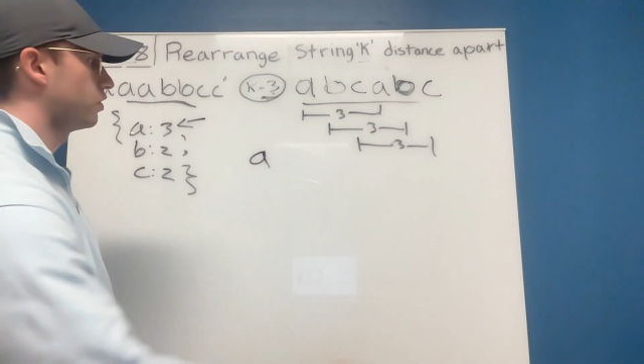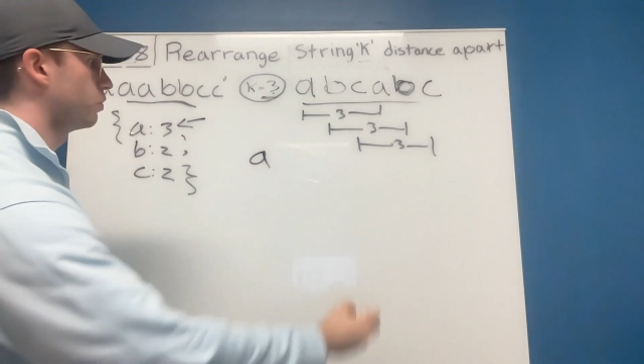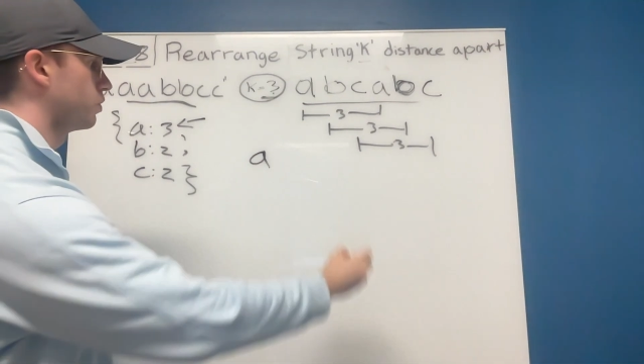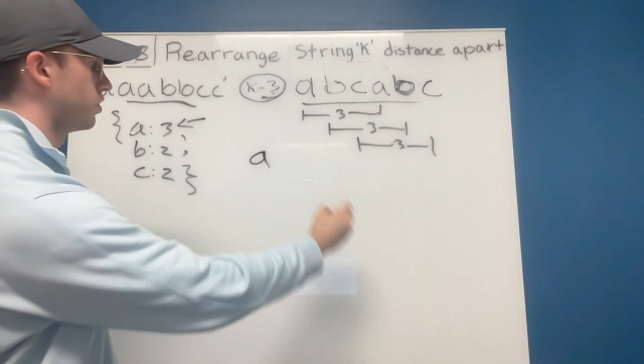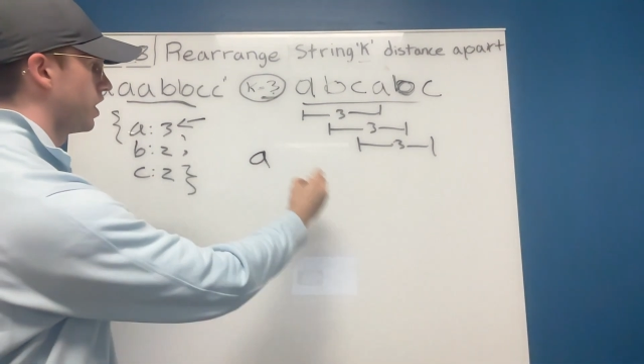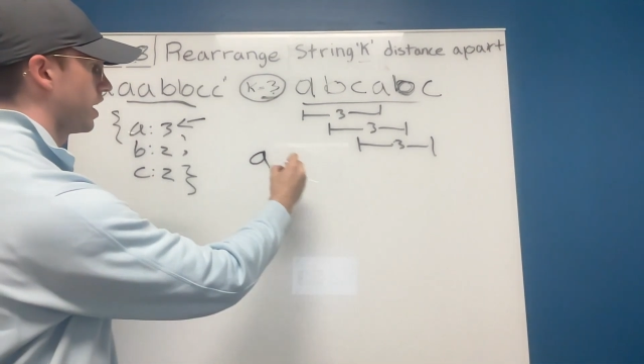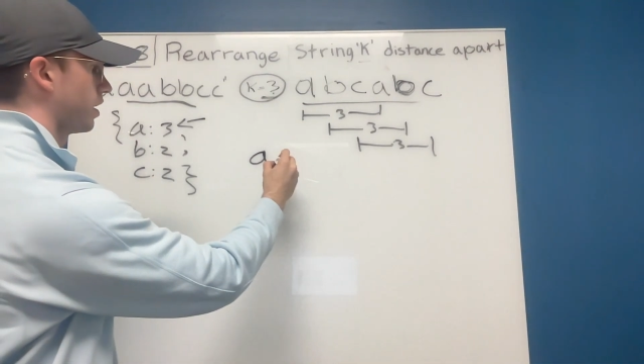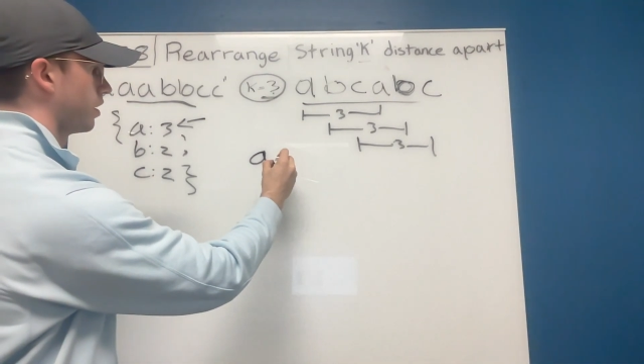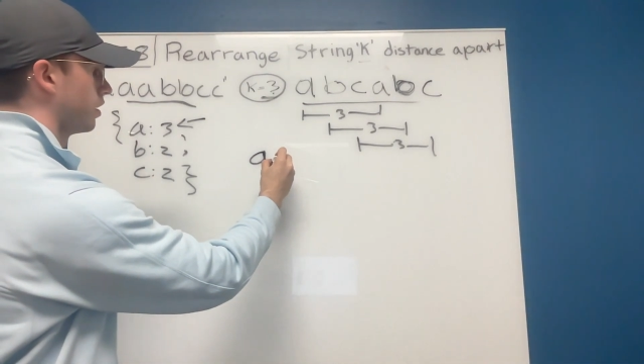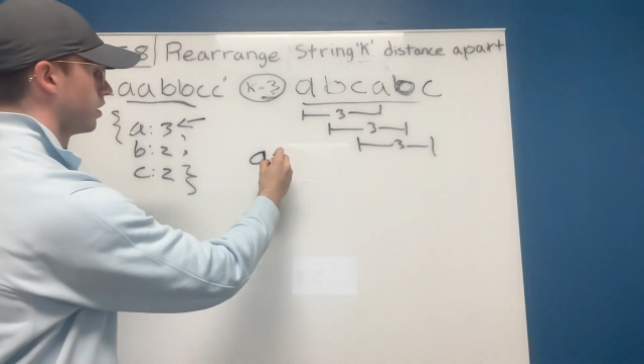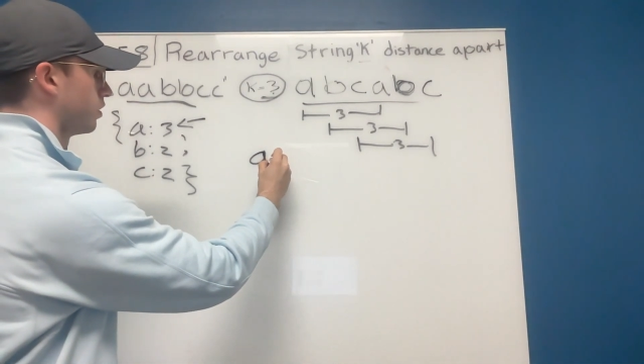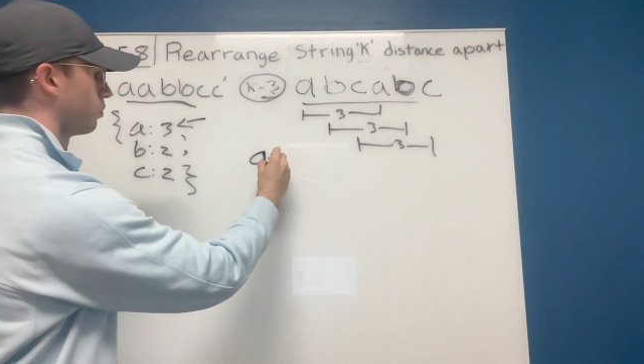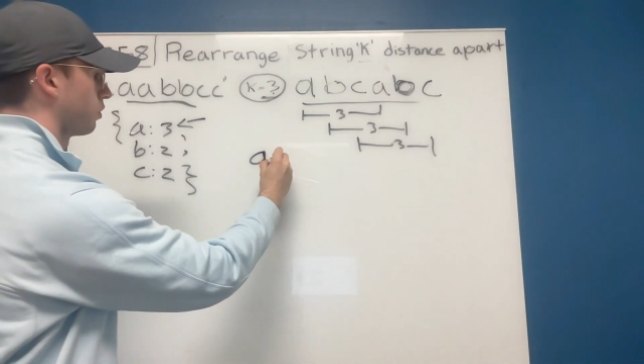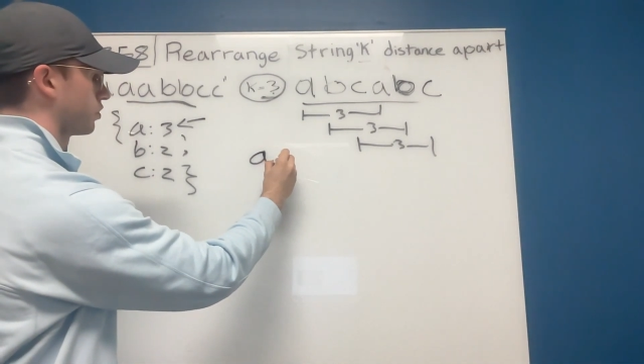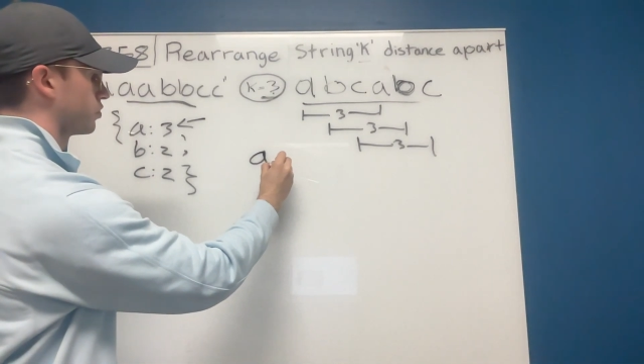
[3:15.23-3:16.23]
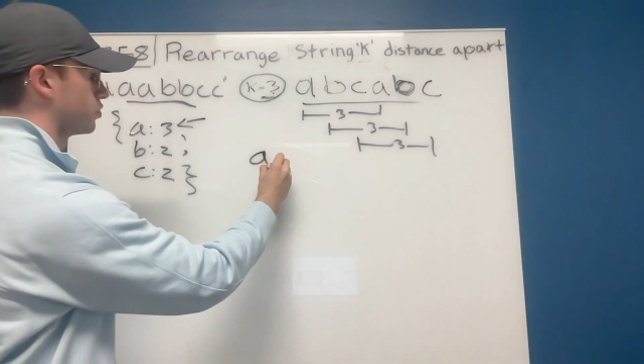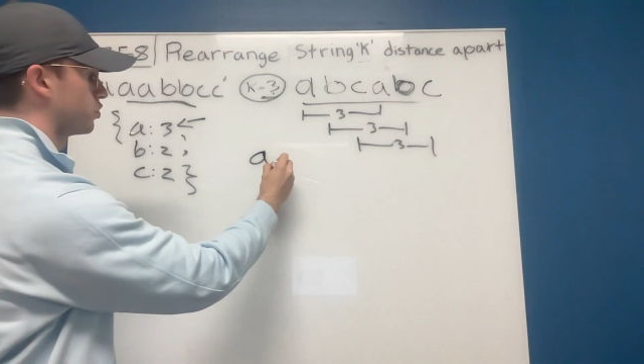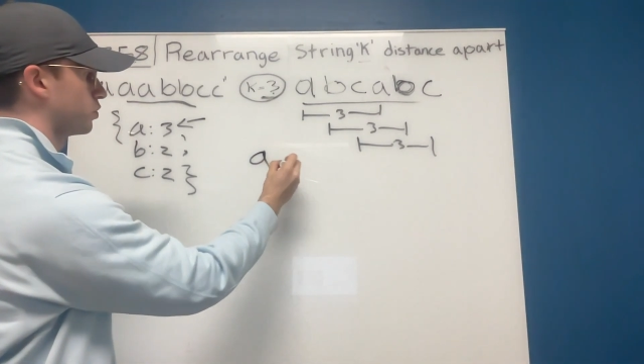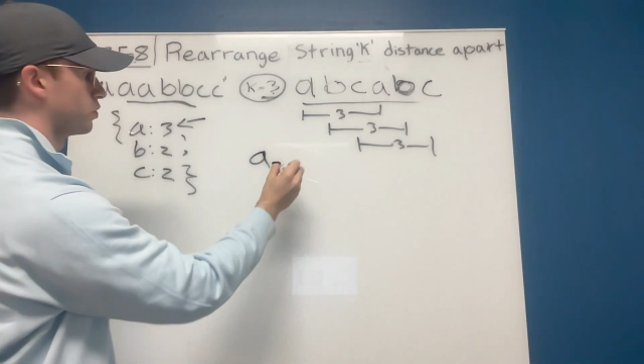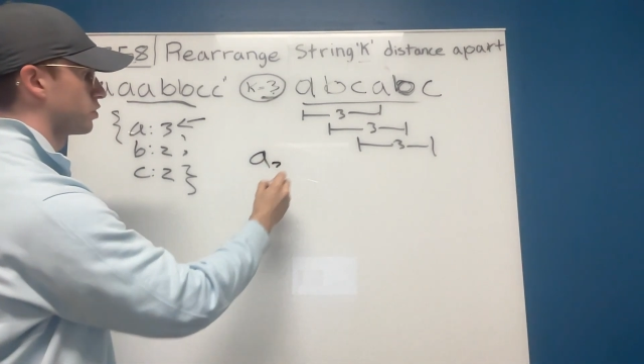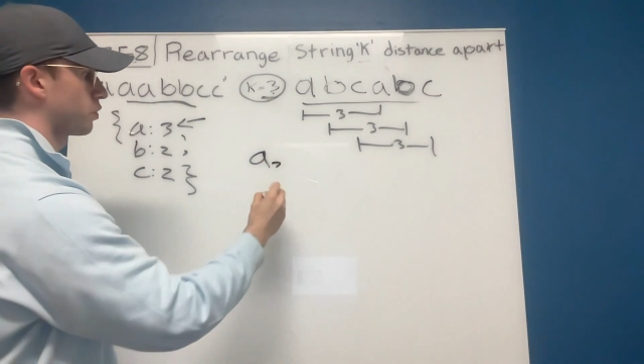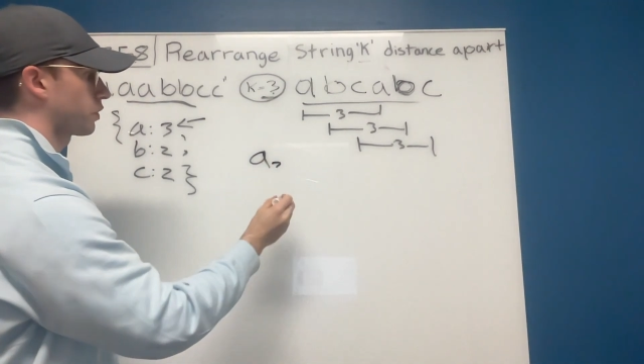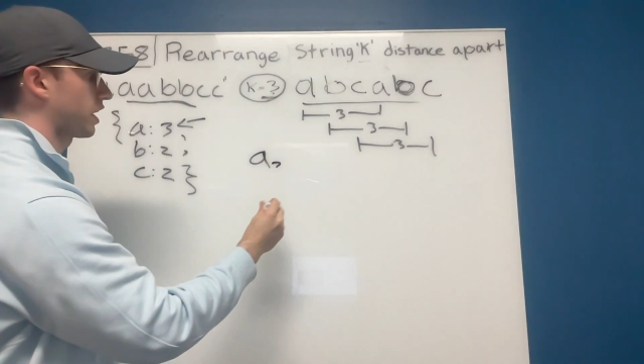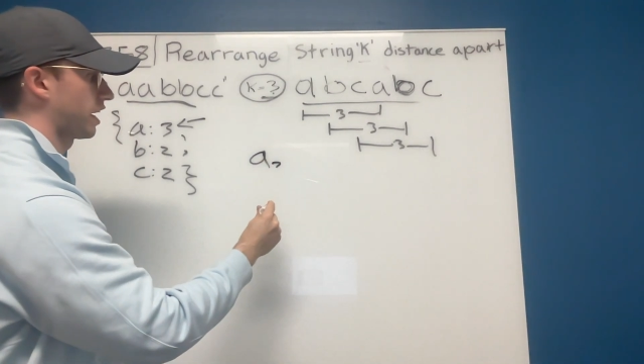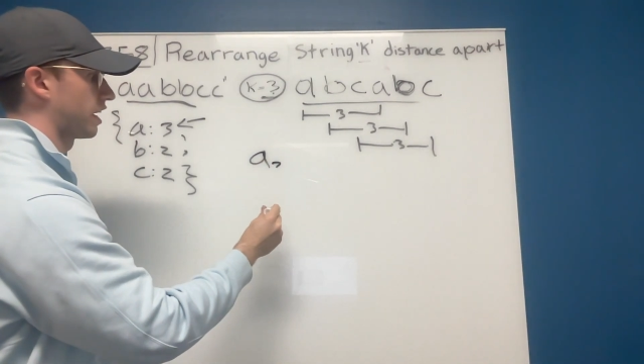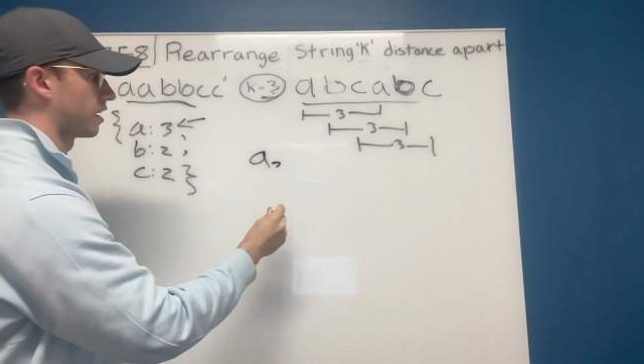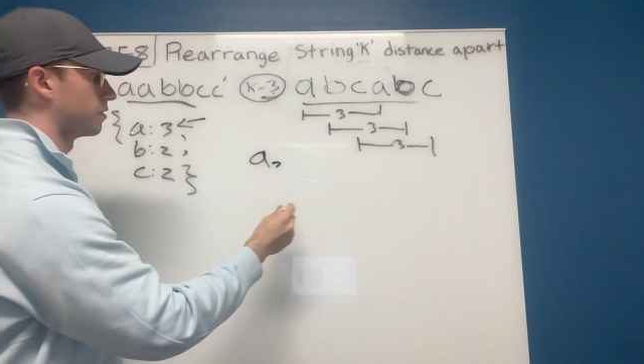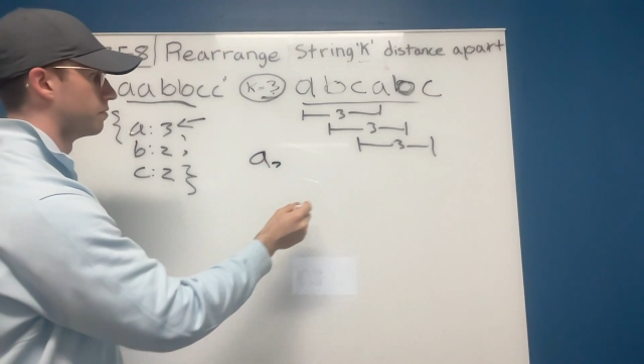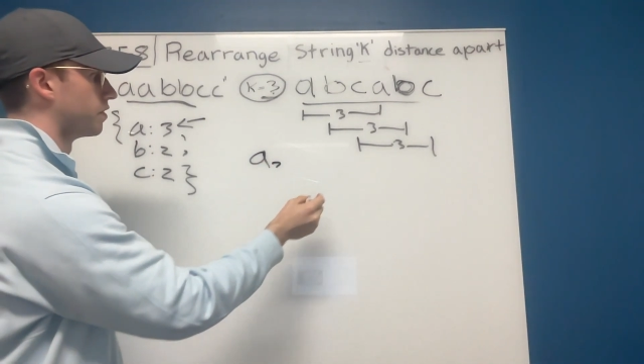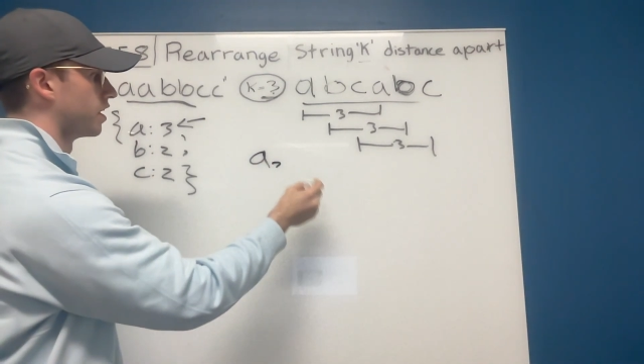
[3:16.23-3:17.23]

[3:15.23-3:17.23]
you would then want to choose, okay,